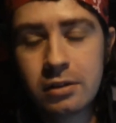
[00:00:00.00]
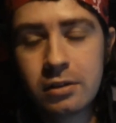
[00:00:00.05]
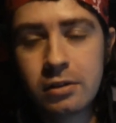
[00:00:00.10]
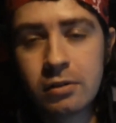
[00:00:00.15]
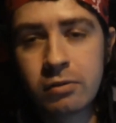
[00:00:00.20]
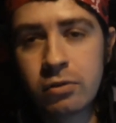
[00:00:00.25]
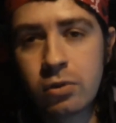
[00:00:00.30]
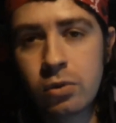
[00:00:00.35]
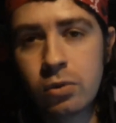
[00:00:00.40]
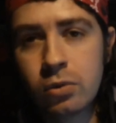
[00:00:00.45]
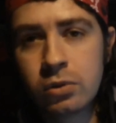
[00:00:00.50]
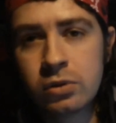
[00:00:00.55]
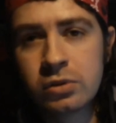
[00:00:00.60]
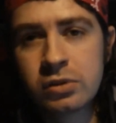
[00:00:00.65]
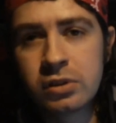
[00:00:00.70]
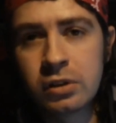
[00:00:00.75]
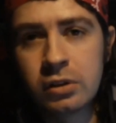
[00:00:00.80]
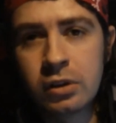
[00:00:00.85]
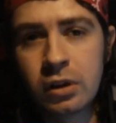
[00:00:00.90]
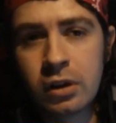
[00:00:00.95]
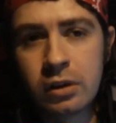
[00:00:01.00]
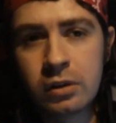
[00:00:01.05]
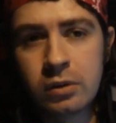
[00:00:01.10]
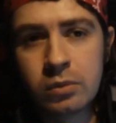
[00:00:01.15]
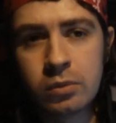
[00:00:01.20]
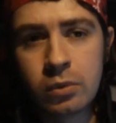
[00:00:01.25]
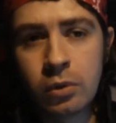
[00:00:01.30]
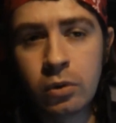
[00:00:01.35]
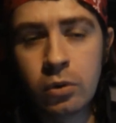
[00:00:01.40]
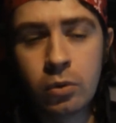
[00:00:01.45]
Of course,
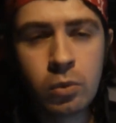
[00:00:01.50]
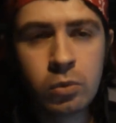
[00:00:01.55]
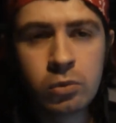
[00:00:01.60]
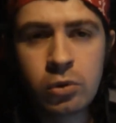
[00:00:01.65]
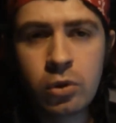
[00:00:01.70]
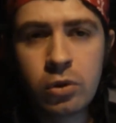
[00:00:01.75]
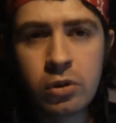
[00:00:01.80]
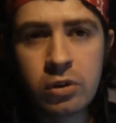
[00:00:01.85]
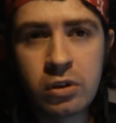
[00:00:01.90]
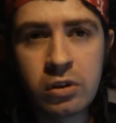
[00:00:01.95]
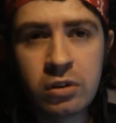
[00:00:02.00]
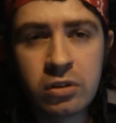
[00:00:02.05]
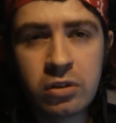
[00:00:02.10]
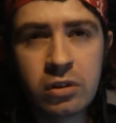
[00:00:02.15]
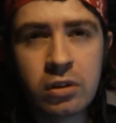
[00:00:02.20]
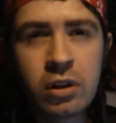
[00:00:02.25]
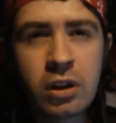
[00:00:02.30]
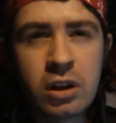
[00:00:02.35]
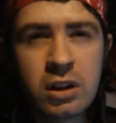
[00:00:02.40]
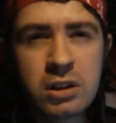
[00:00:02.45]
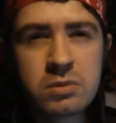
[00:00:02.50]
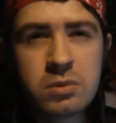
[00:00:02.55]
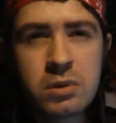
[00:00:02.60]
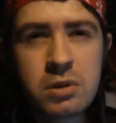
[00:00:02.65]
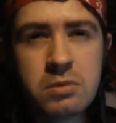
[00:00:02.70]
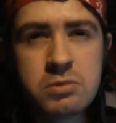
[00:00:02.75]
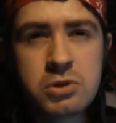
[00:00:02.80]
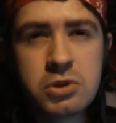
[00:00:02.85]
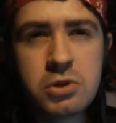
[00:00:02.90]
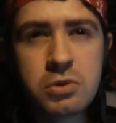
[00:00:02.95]
well, not the last one,
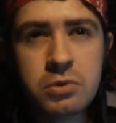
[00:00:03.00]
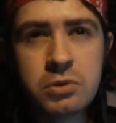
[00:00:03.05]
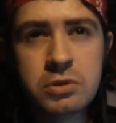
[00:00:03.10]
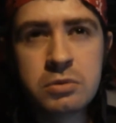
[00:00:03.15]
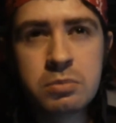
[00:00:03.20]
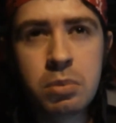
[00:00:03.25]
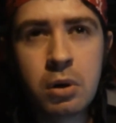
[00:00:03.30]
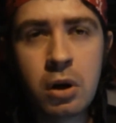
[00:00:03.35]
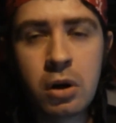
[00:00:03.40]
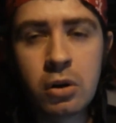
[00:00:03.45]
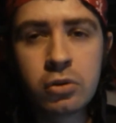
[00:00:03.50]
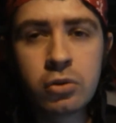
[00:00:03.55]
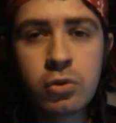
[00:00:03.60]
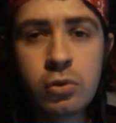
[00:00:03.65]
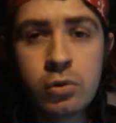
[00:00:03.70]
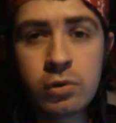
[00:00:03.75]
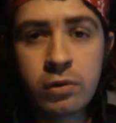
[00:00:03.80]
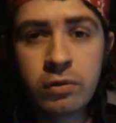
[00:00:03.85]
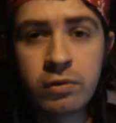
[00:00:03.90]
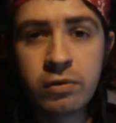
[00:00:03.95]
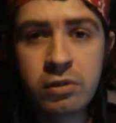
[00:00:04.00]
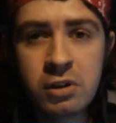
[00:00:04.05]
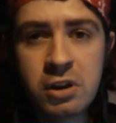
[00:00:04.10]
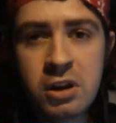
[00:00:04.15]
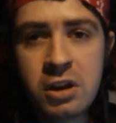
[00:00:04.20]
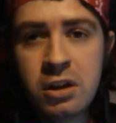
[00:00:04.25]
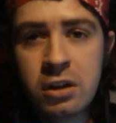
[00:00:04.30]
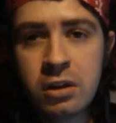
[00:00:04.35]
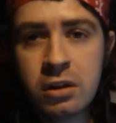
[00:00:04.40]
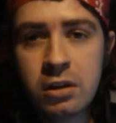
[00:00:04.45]
I'm sure it was part 2 or
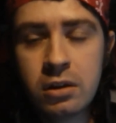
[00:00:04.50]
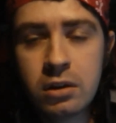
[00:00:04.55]
3.